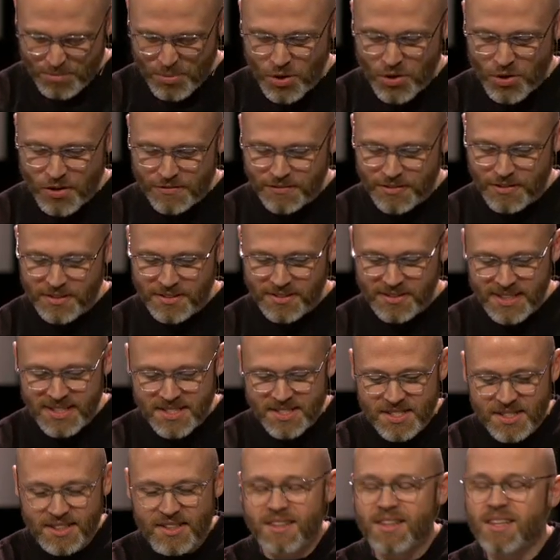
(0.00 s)
beautiful.
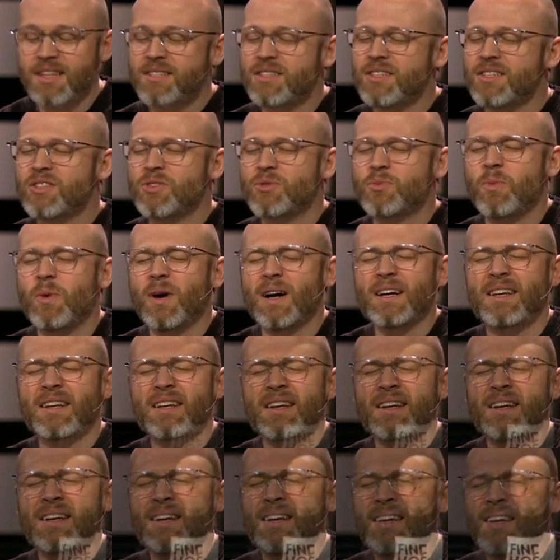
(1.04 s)
Listen, this is
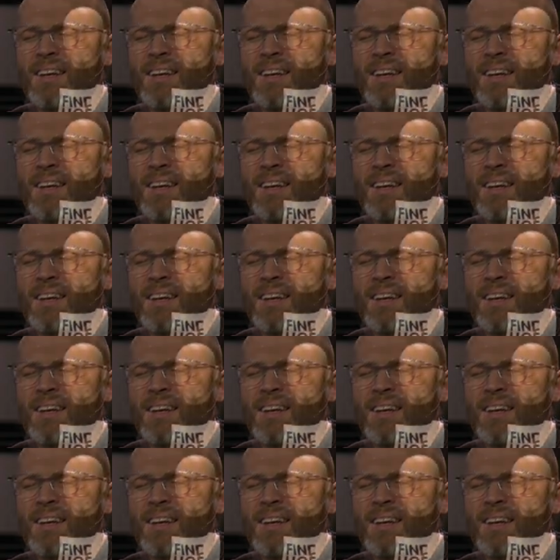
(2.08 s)
what